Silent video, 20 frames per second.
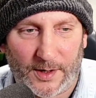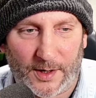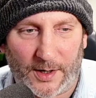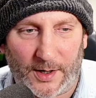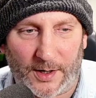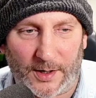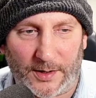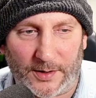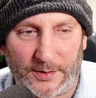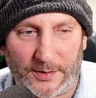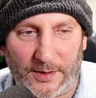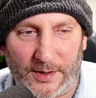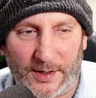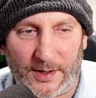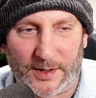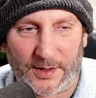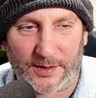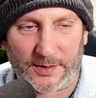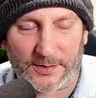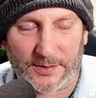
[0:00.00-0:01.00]
And,
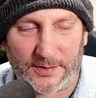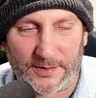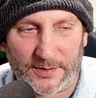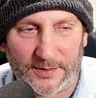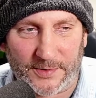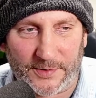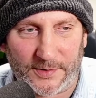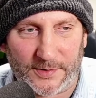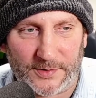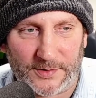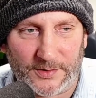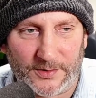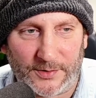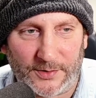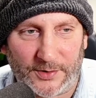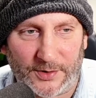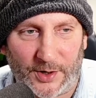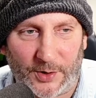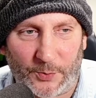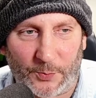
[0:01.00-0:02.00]

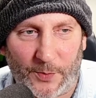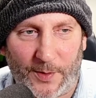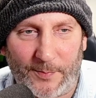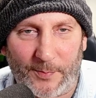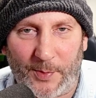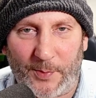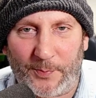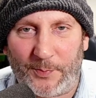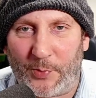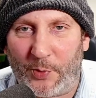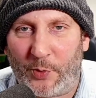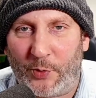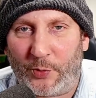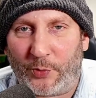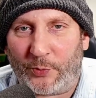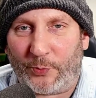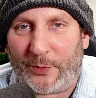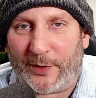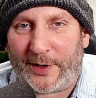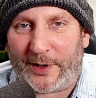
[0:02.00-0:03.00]
you know, when we're born,
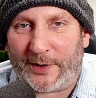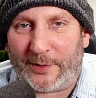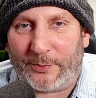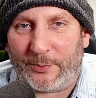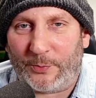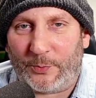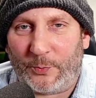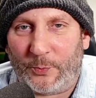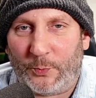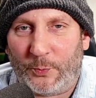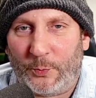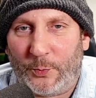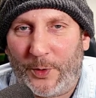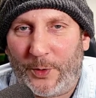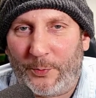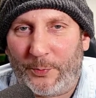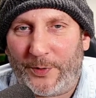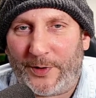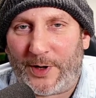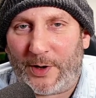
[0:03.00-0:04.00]
we
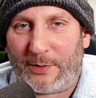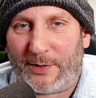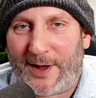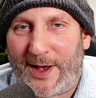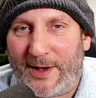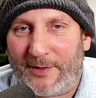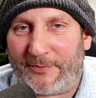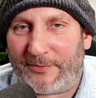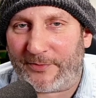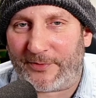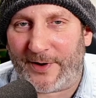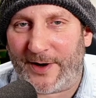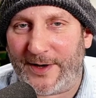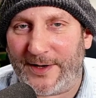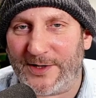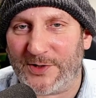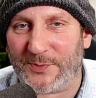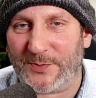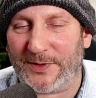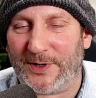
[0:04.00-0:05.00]
don't have
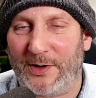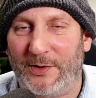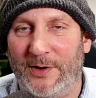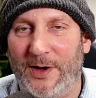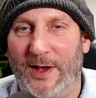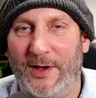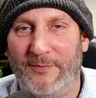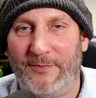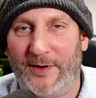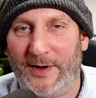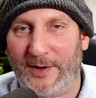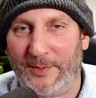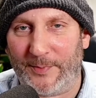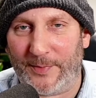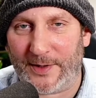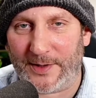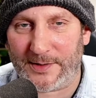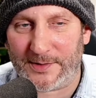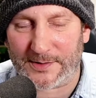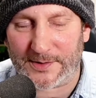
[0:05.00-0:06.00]
friends. We don't have
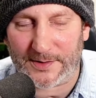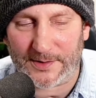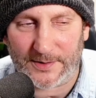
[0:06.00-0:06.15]
enemies.